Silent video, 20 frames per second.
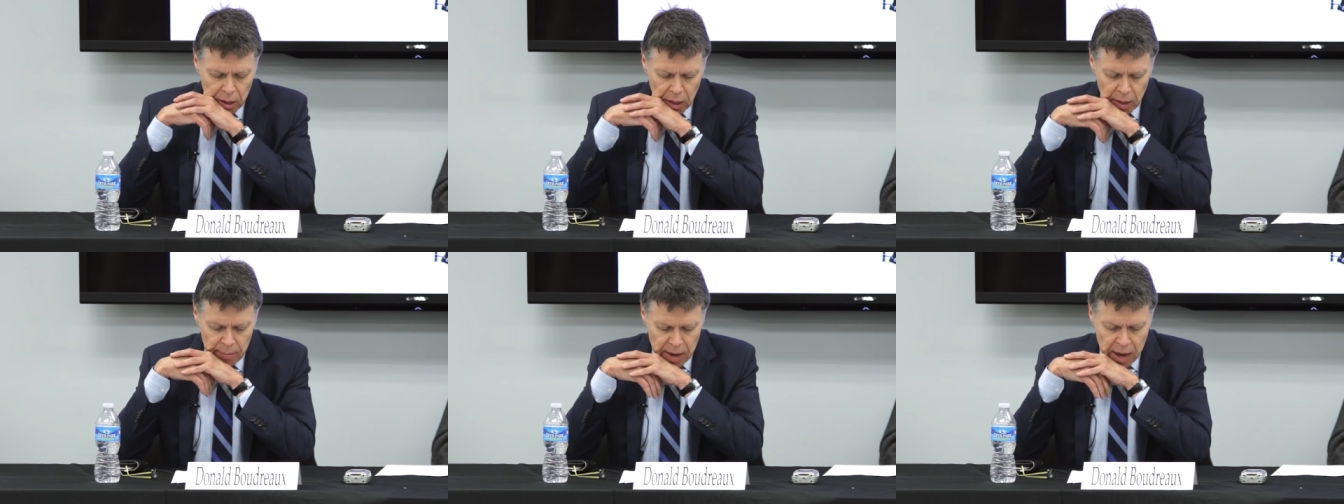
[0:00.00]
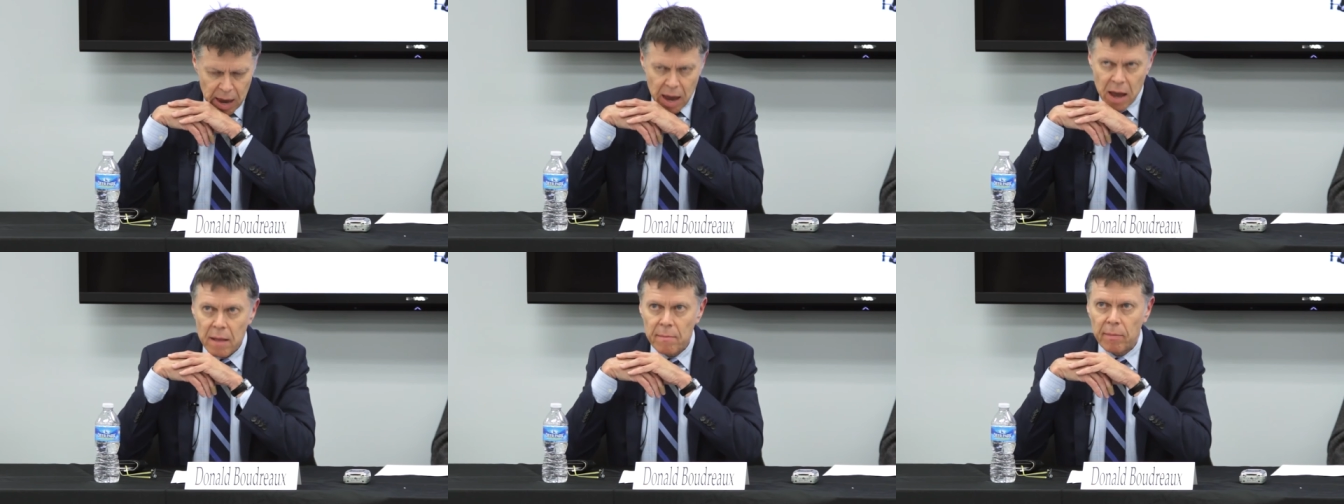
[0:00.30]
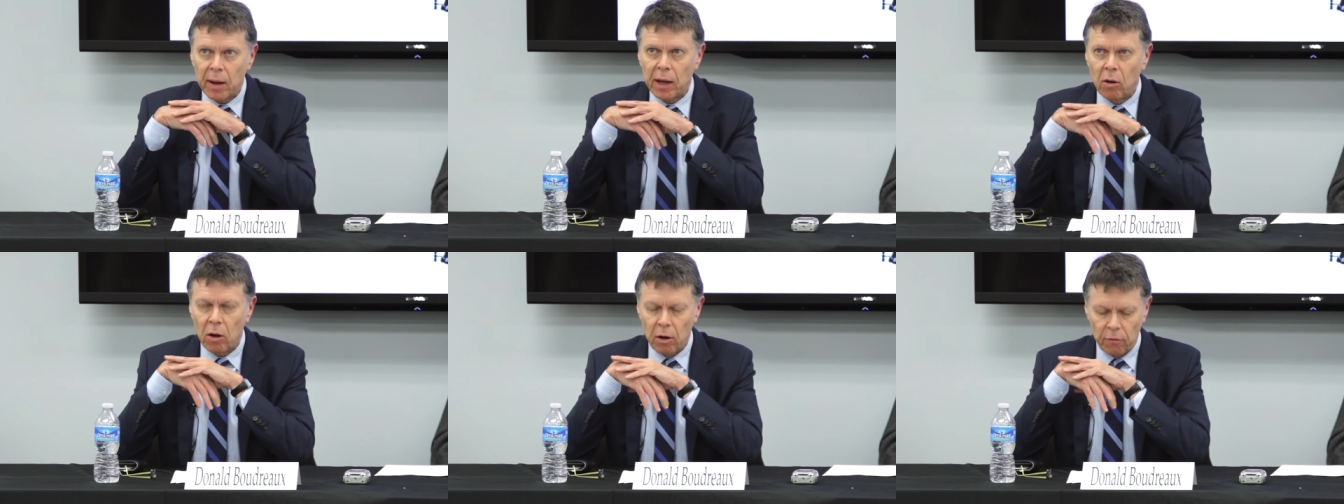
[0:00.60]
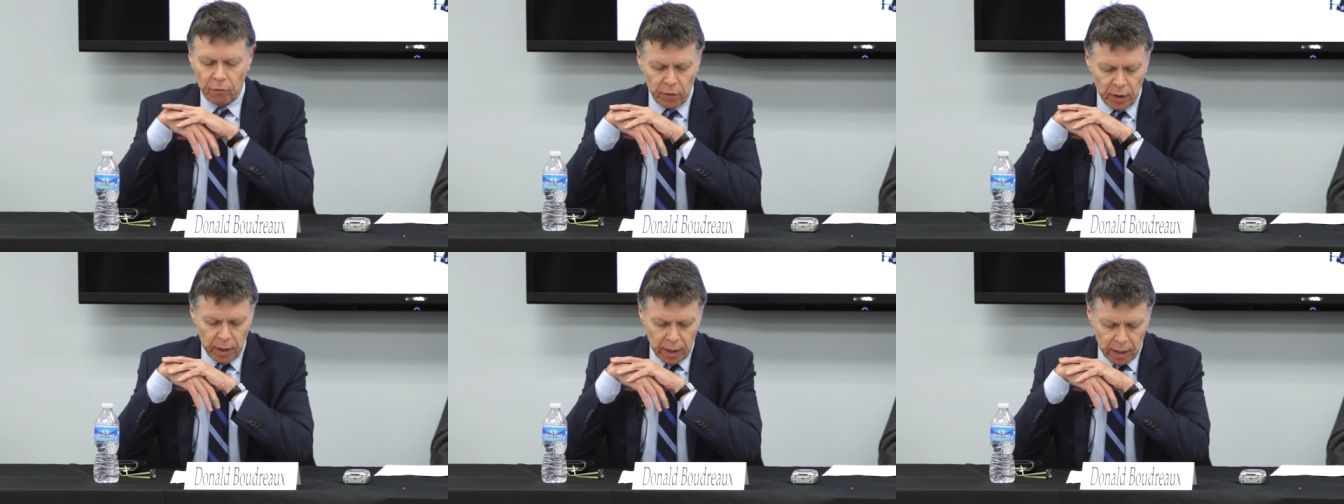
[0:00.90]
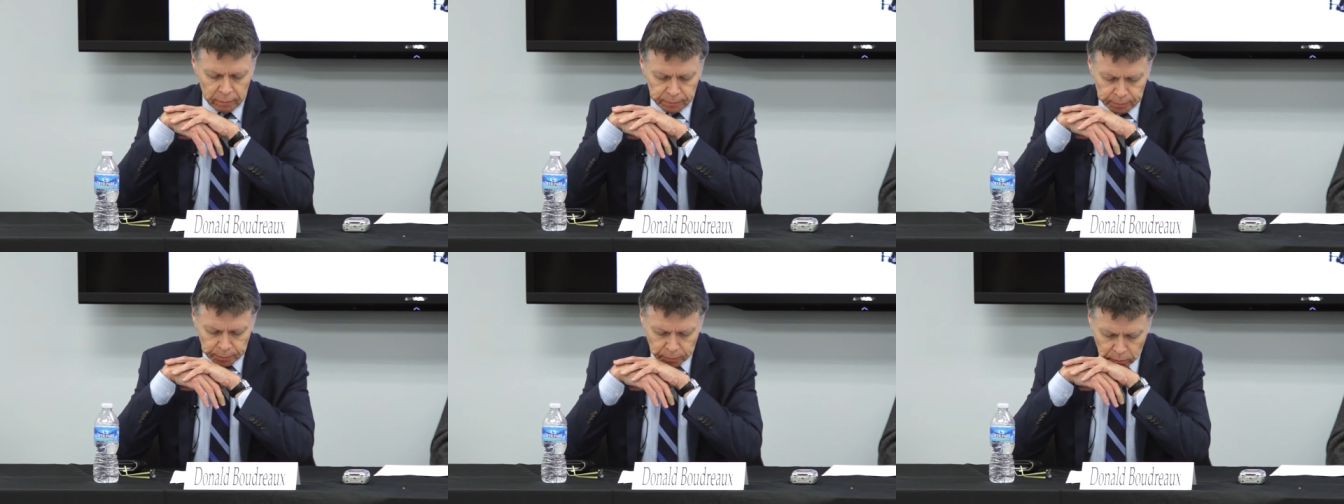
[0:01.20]
Let me end by
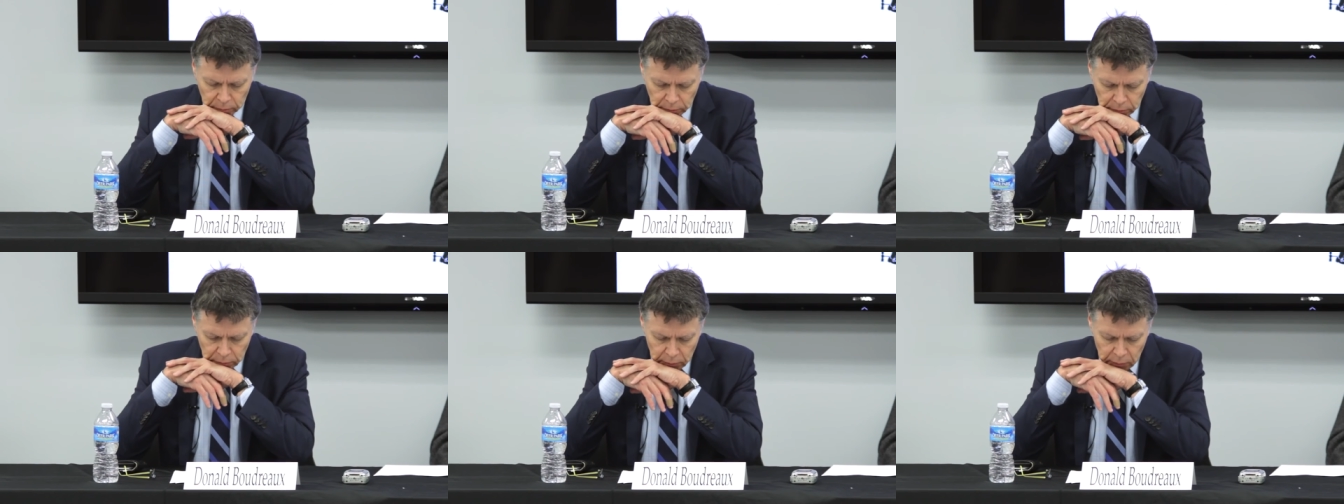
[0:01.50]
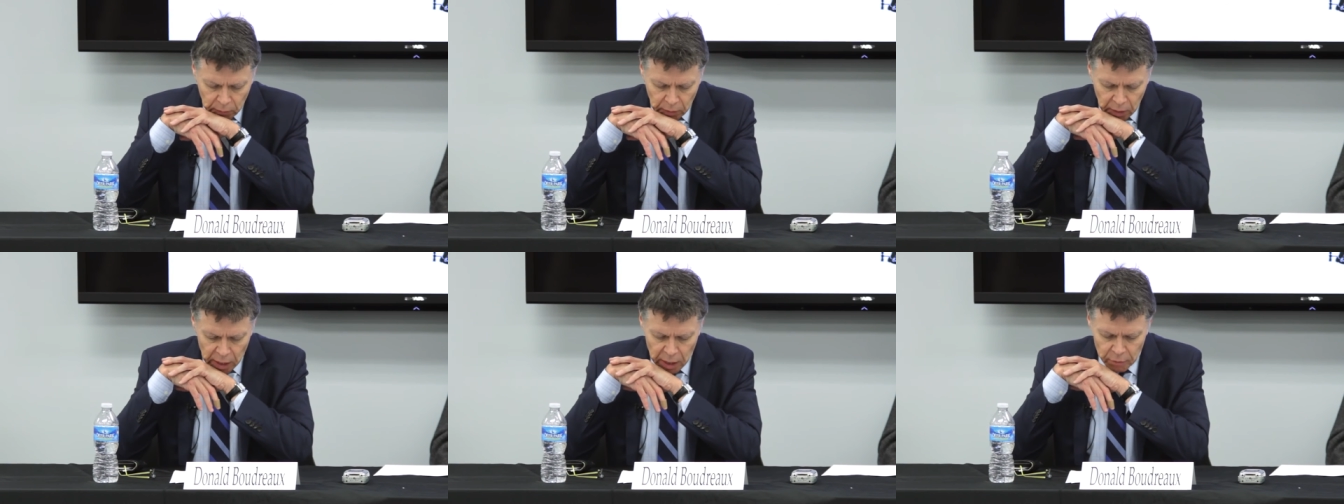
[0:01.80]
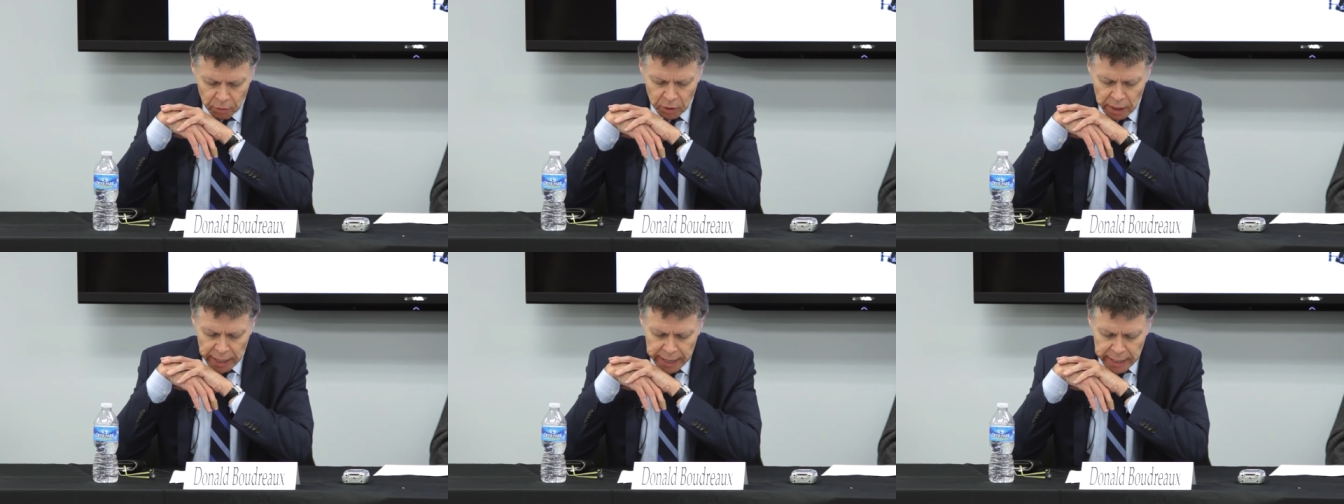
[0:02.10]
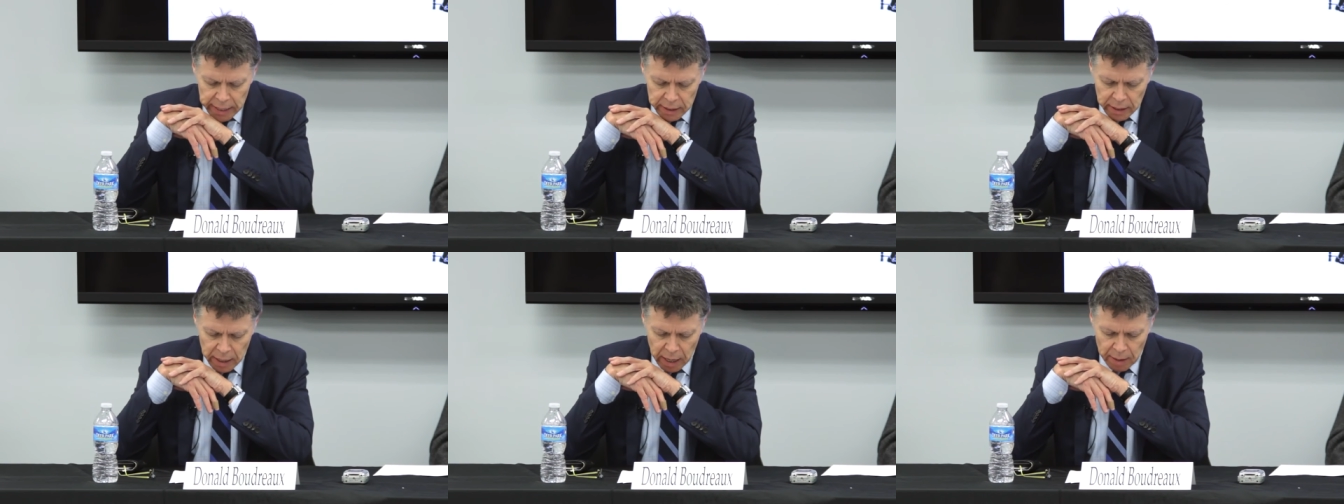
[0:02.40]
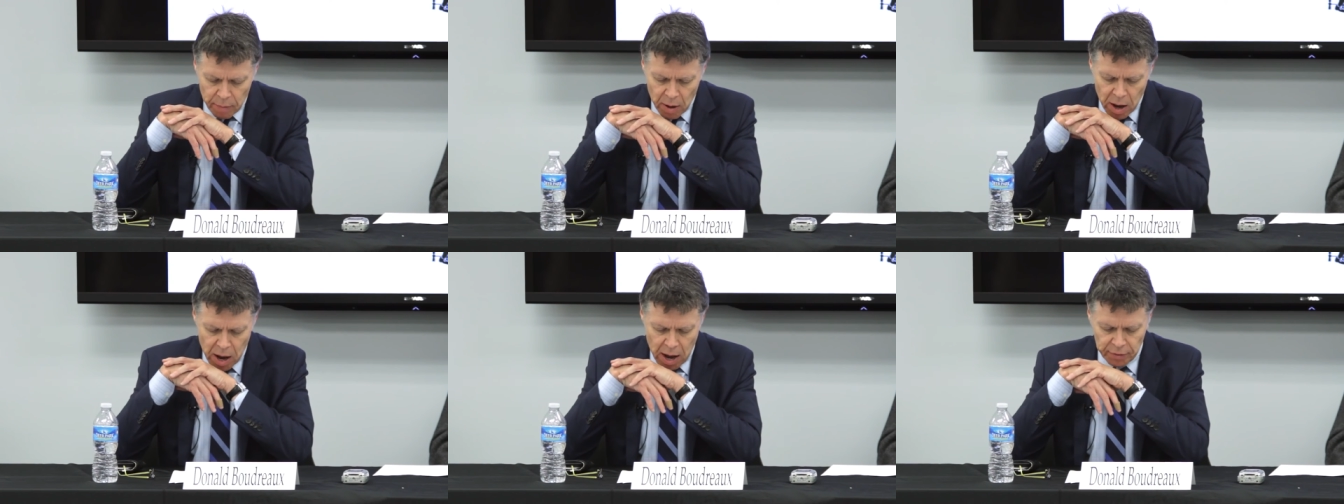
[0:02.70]
offering a related
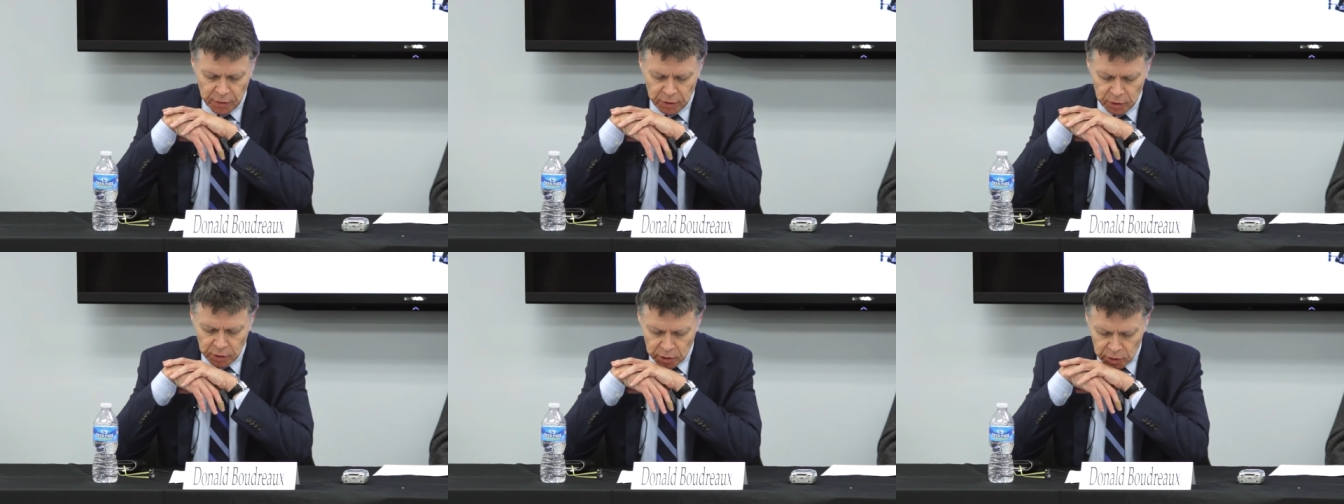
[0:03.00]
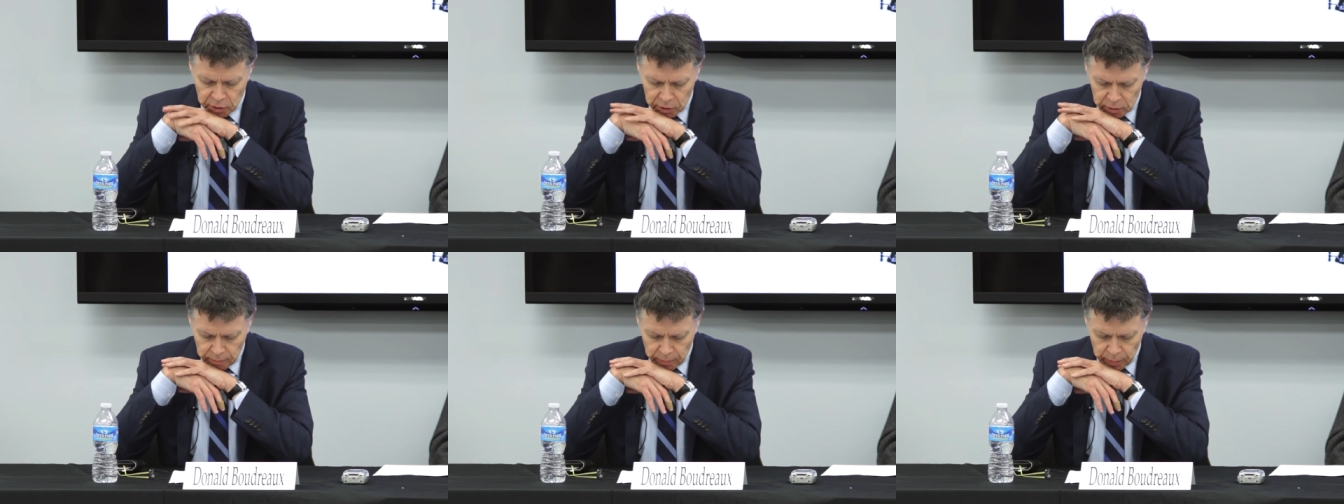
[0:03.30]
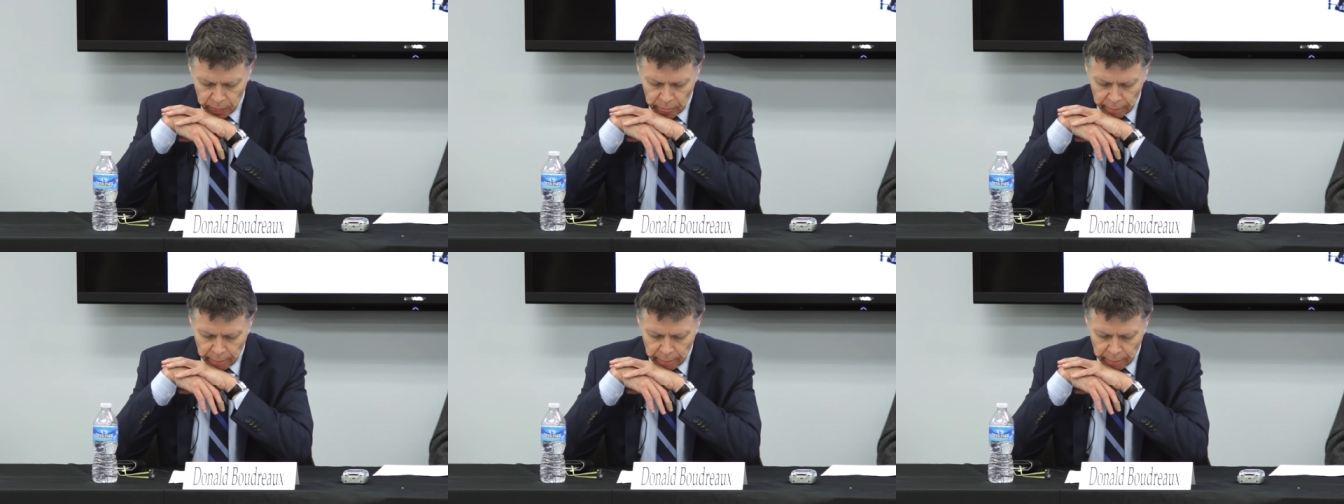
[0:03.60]
hypothesis.